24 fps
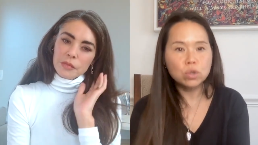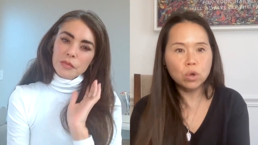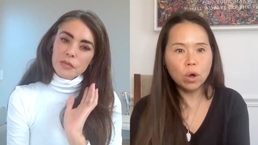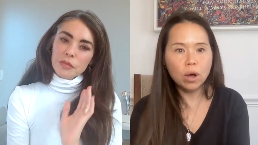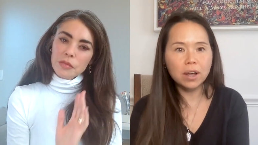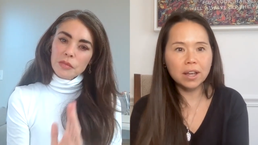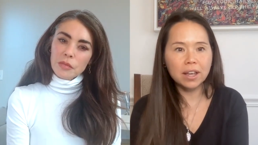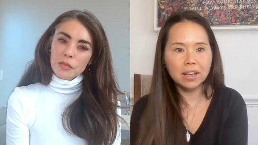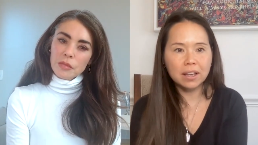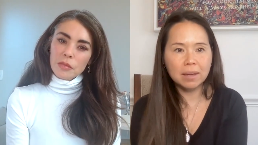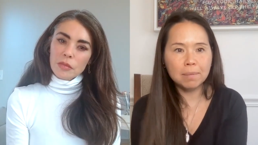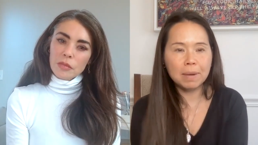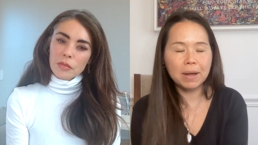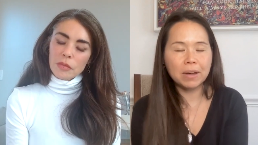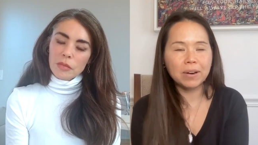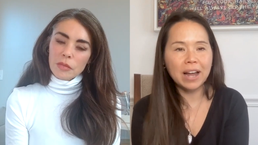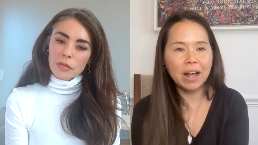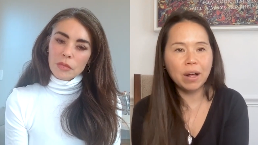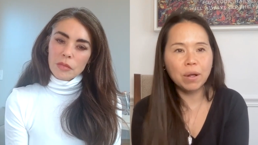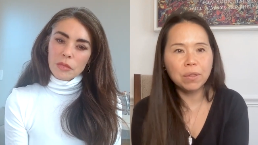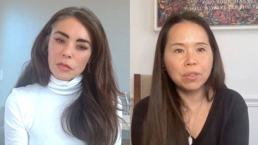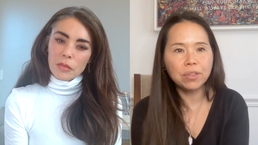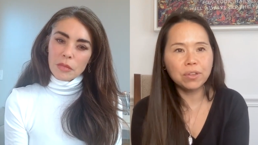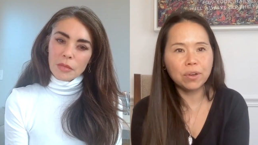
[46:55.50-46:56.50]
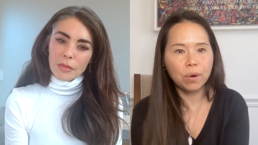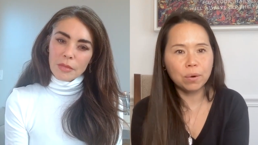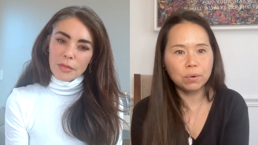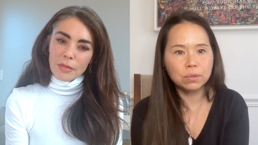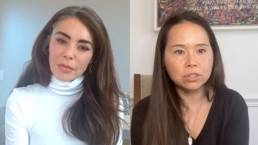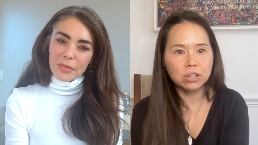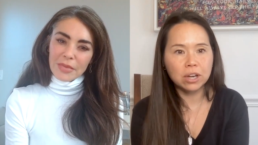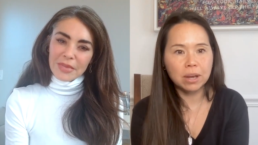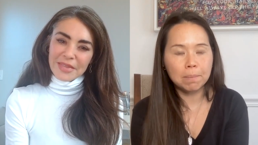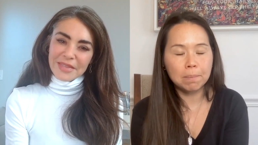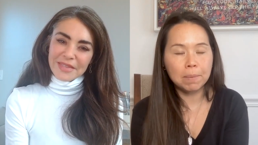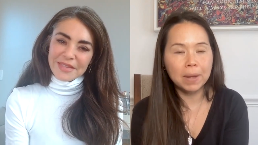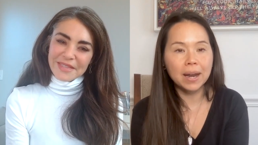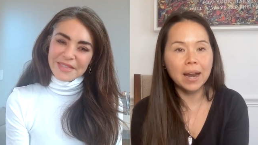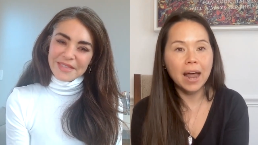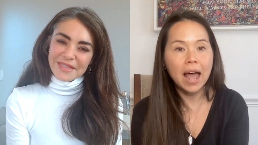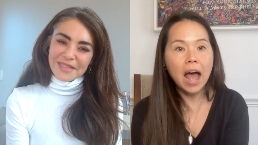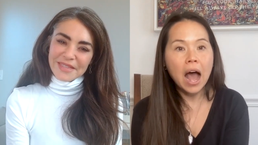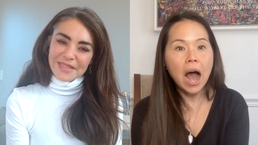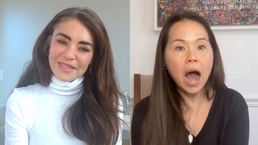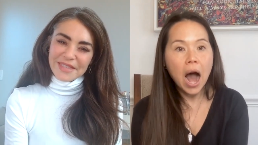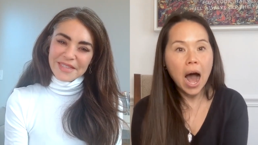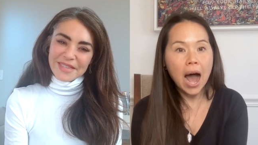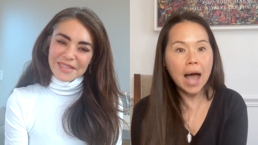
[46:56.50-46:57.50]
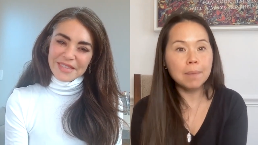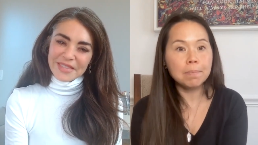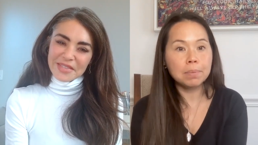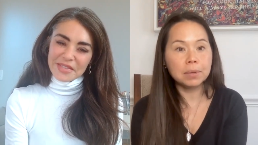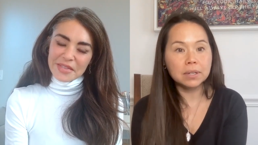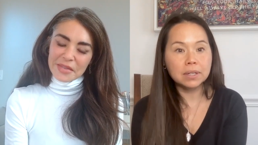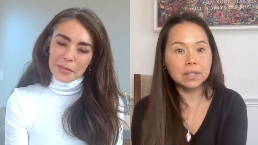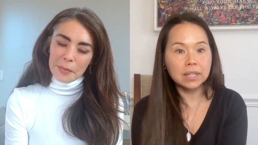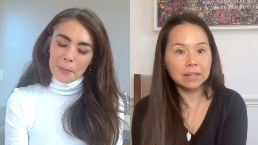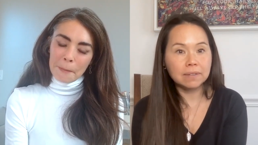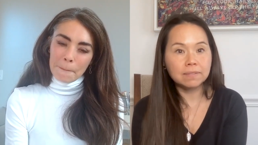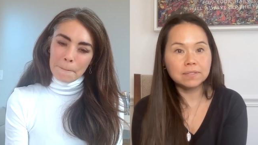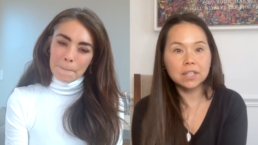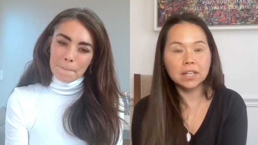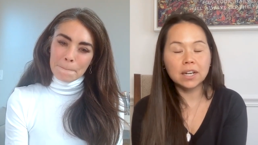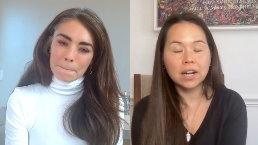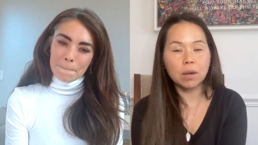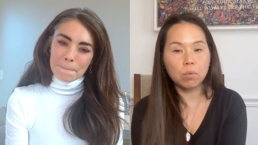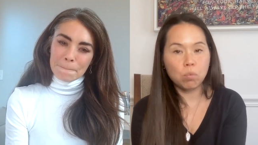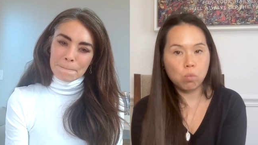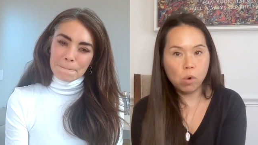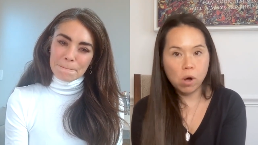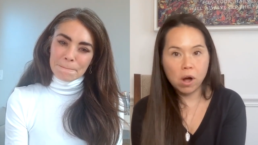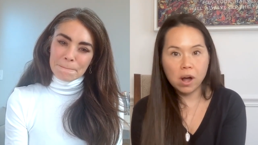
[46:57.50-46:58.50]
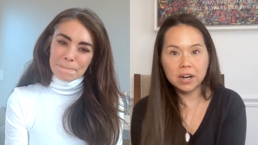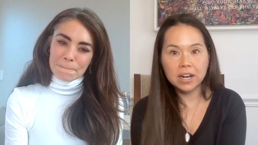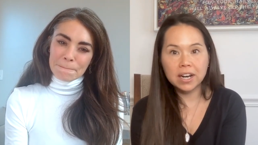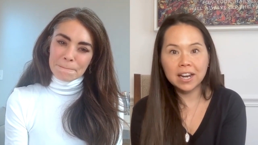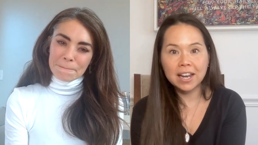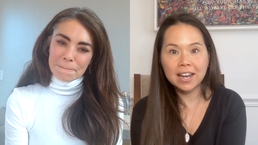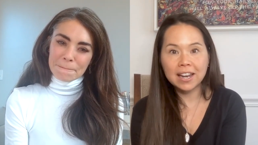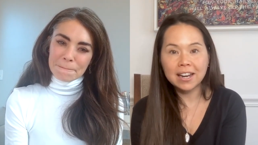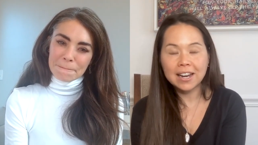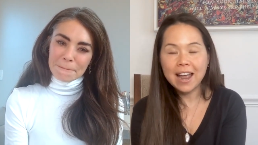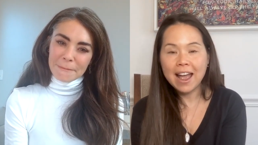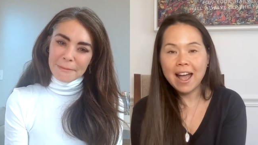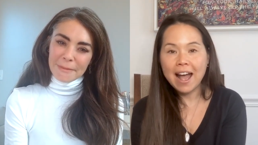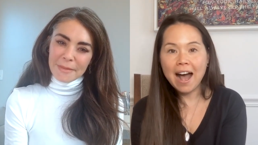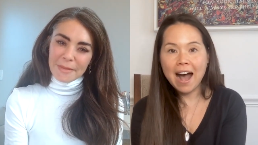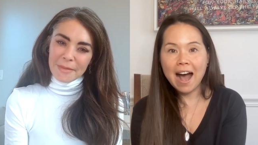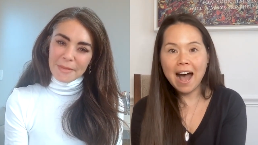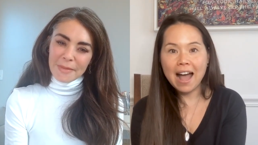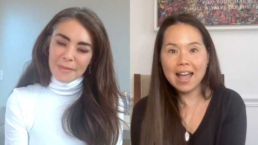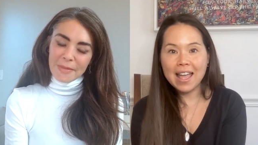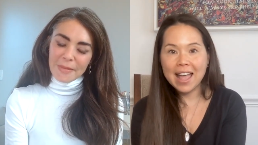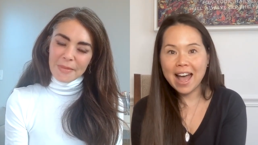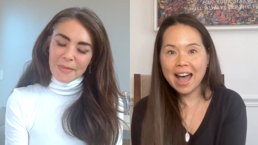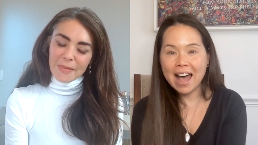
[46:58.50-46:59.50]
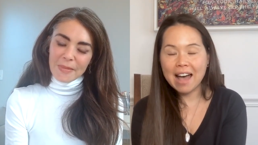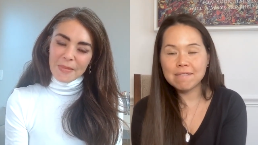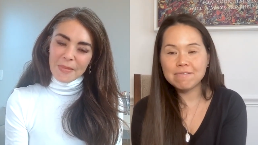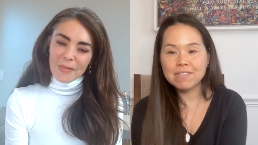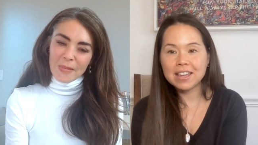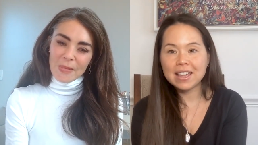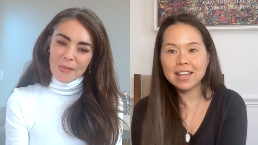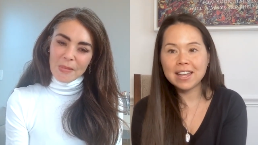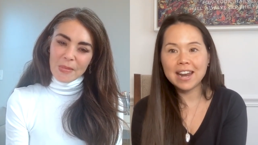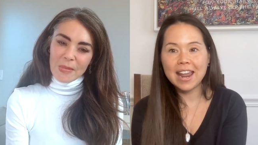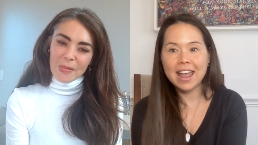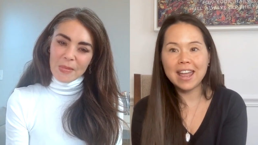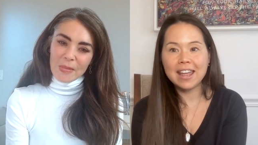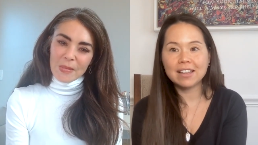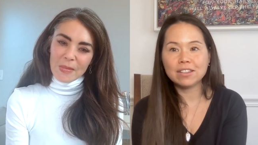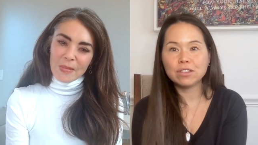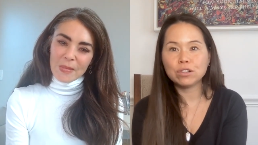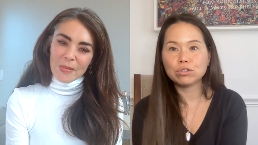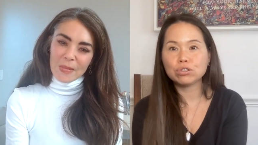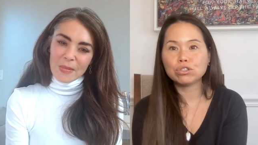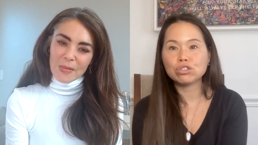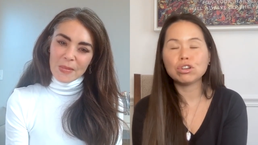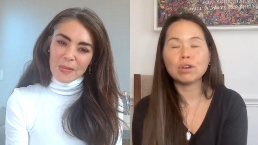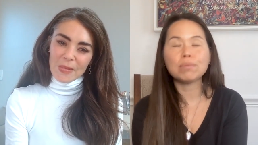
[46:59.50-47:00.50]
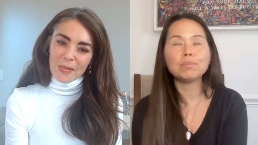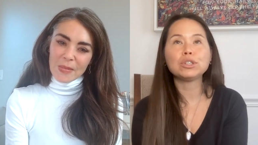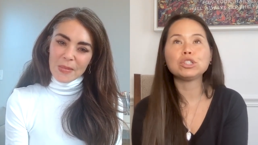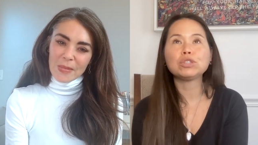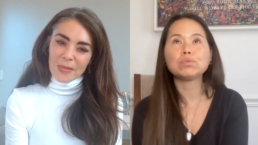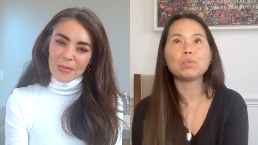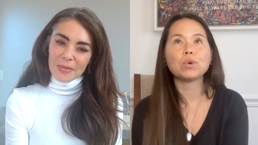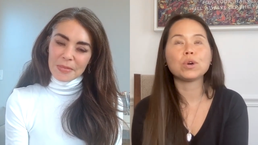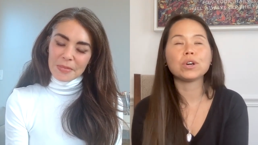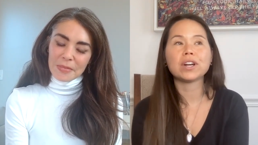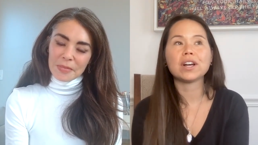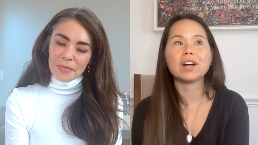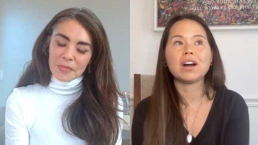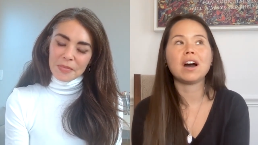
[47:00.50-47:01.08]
Speaker 1: talking about health coaching. But I believed it. I want it. I have it. And there's so much more to